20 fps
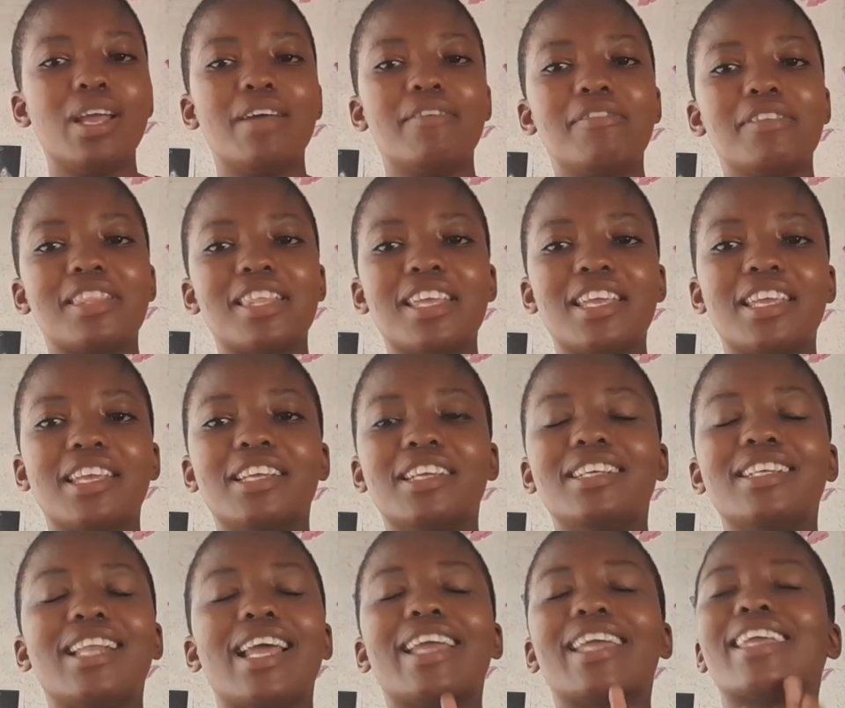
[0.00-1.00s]
everything
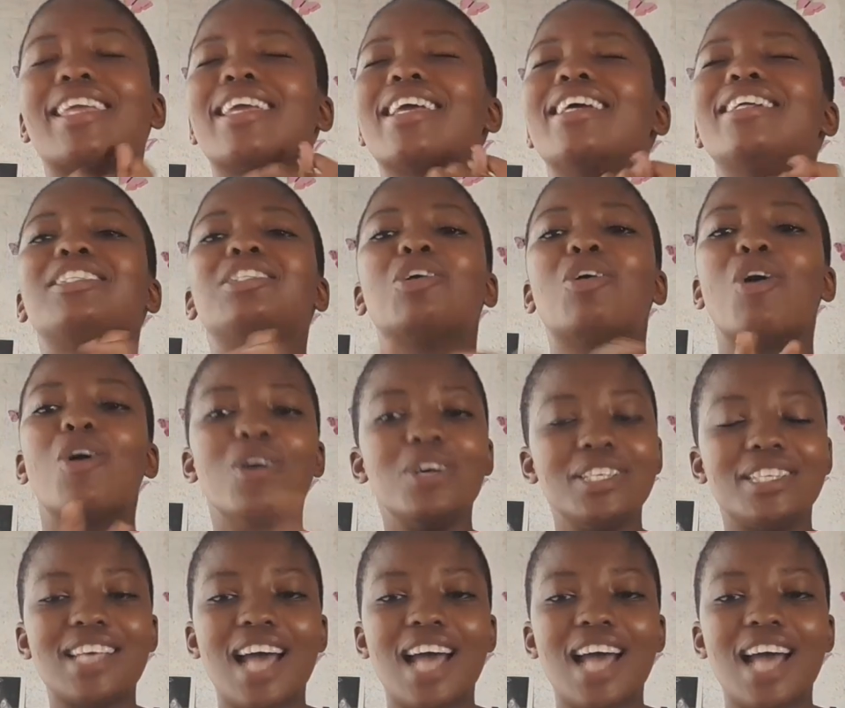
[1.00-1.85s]
at your own